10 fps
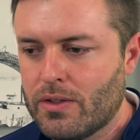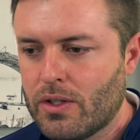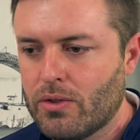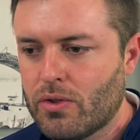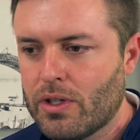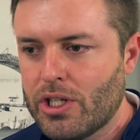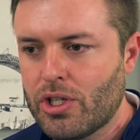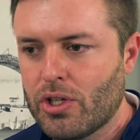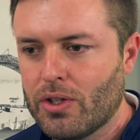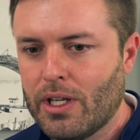So
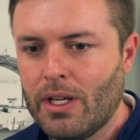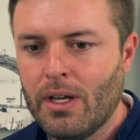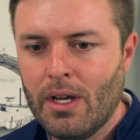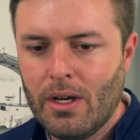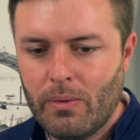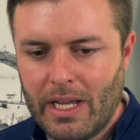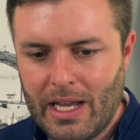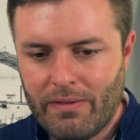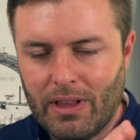traditionally, we have